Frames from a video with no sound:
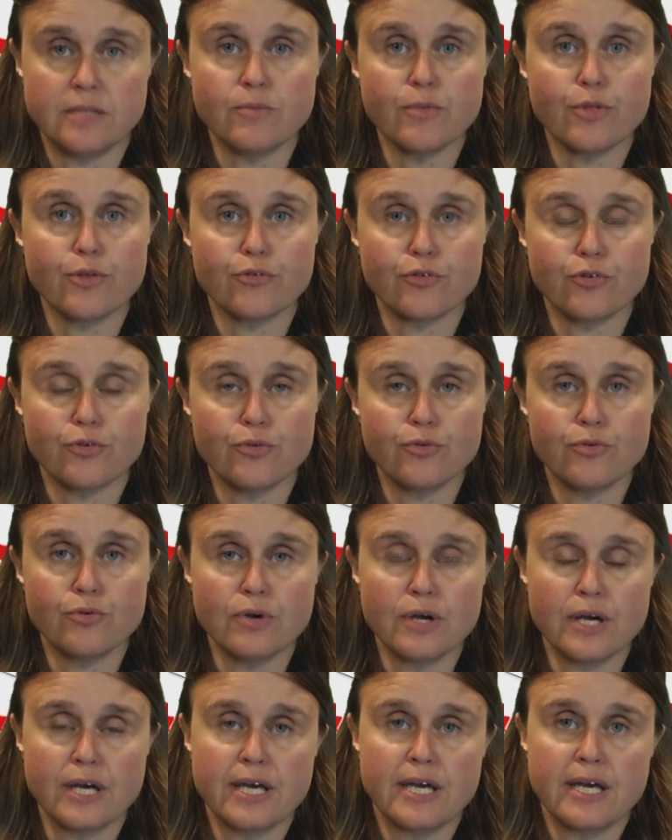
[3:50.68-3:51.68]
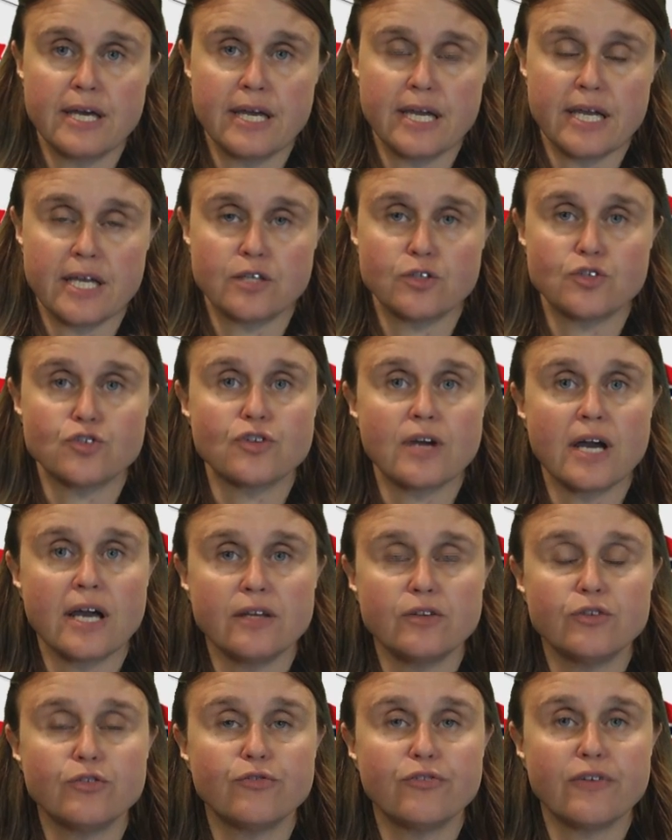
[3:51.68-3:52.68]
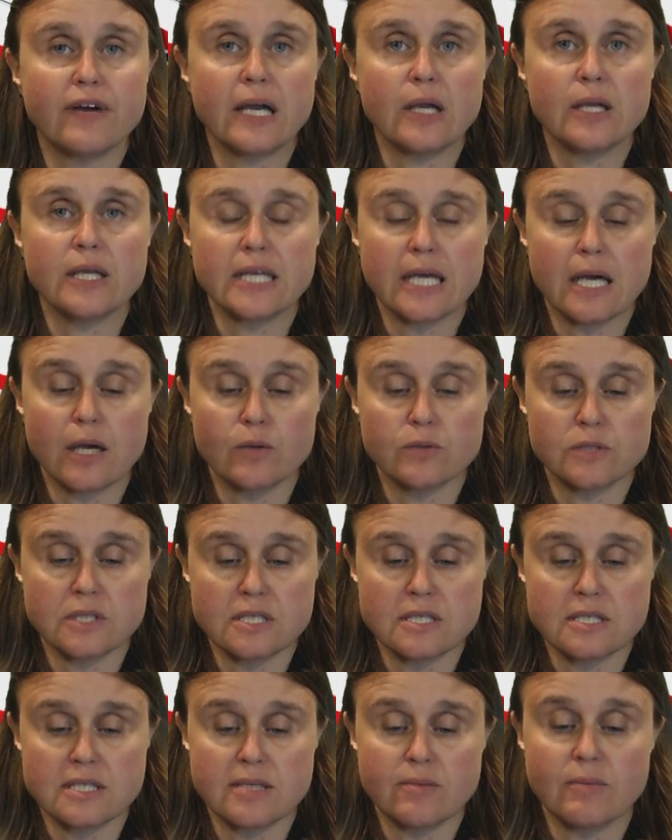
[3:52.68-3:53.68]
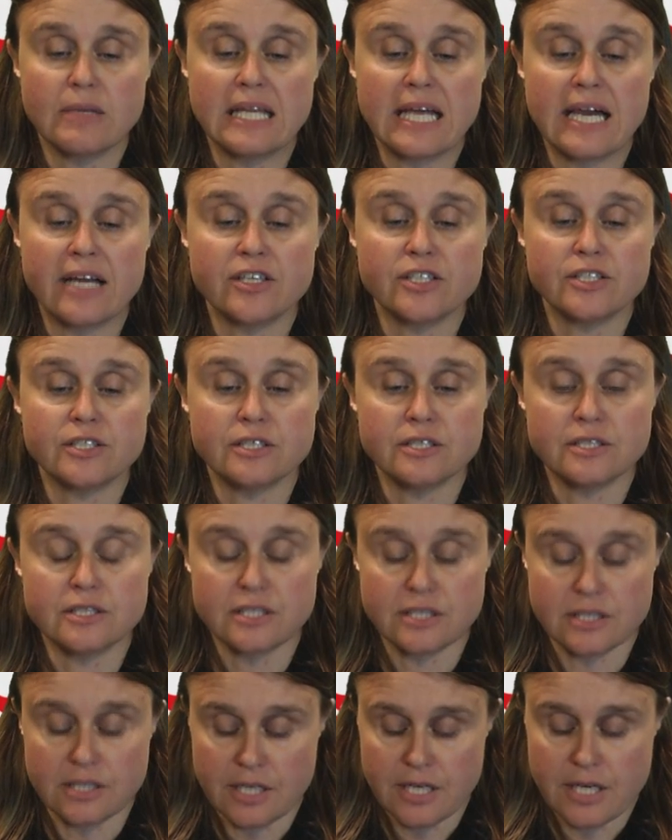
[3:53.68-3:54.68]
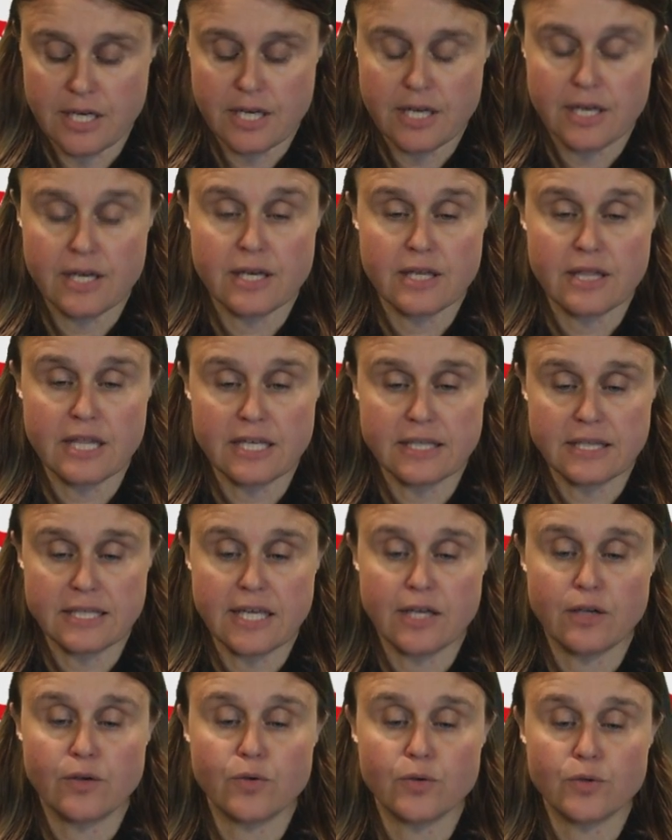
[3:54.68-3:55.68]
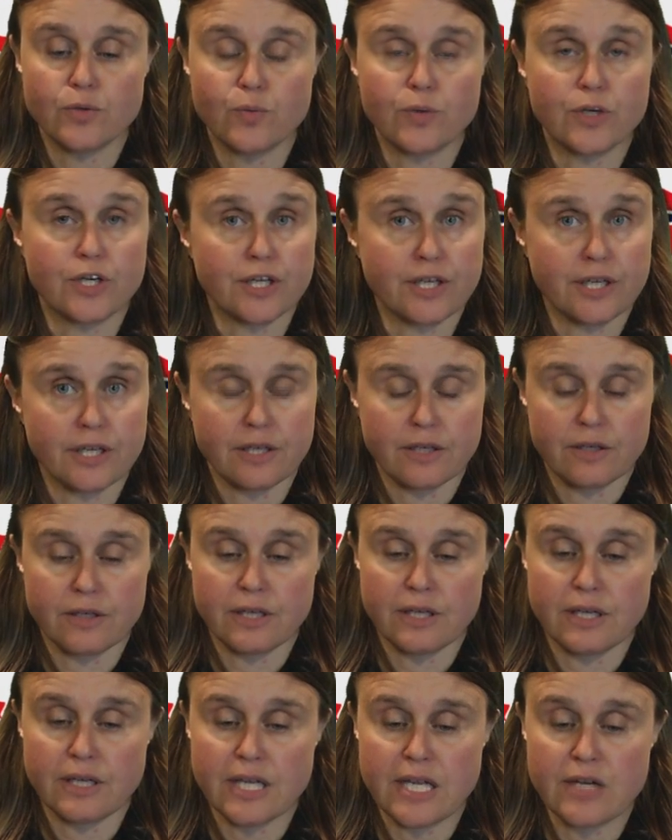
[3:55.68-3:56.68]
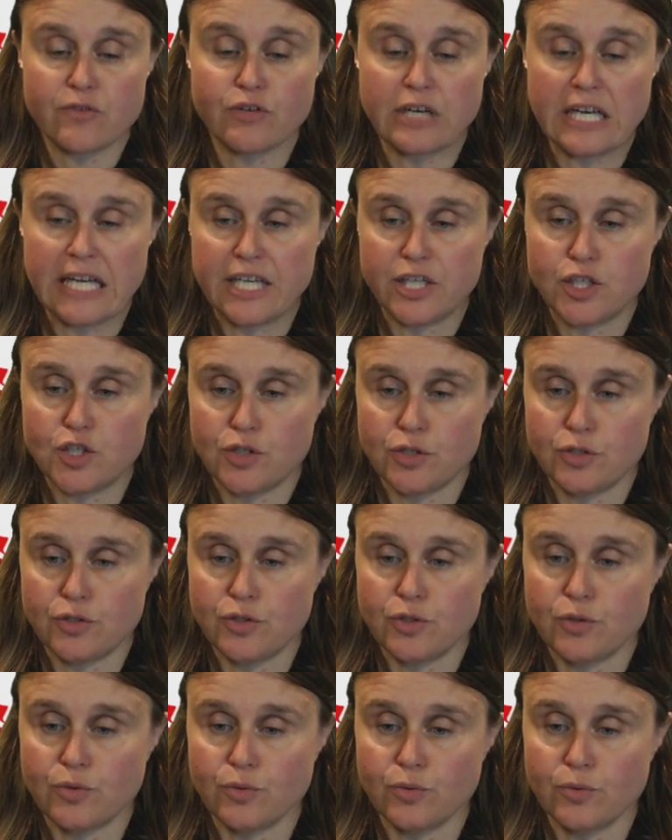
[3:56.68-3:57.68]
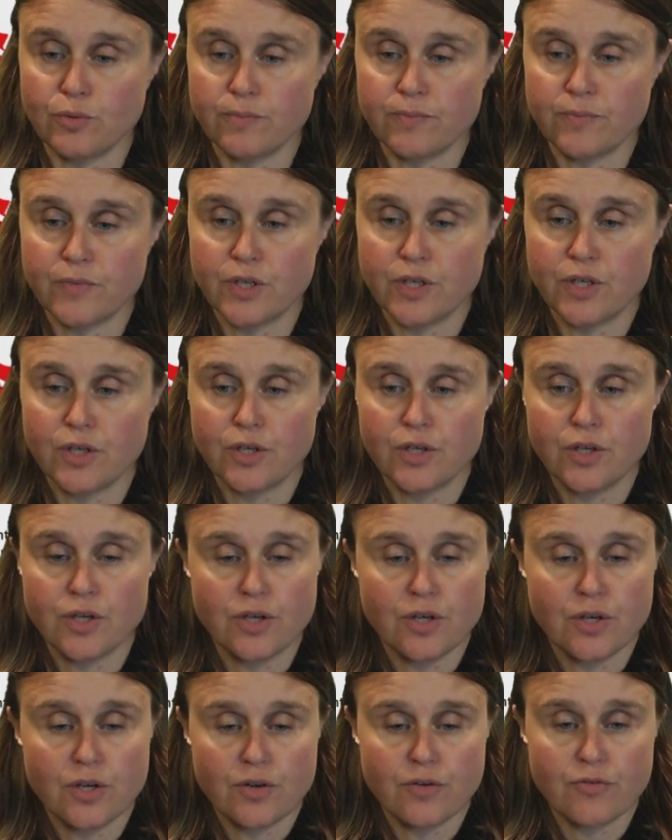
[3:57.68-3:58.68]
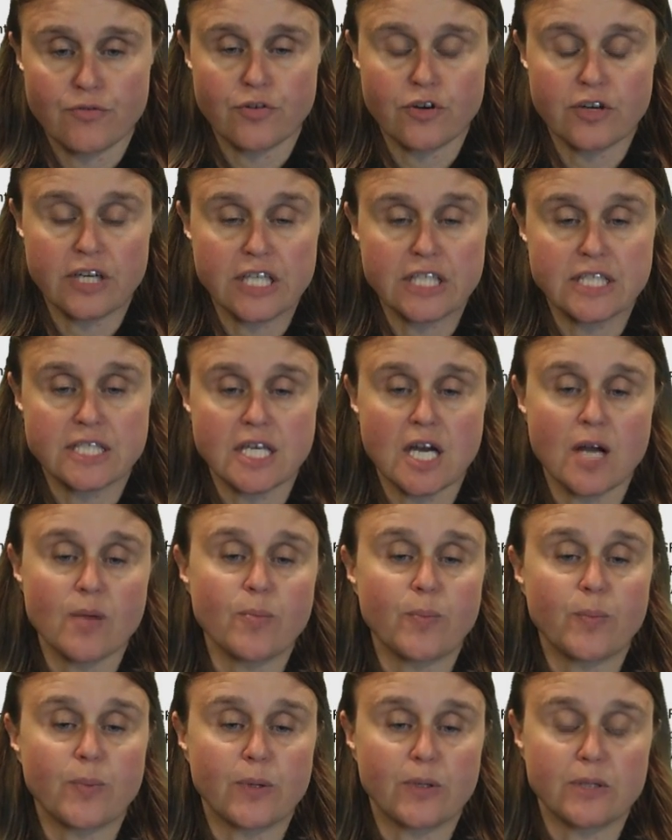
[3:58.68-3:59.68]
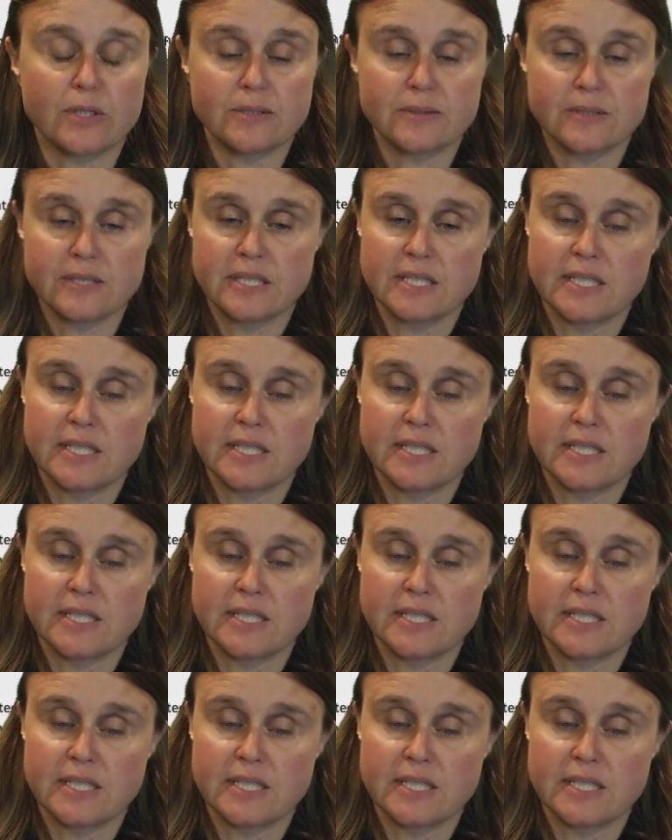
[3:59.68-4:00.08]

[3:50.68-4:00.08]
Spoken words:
them through, and tried to find out similarities that they could work in relation to. For example,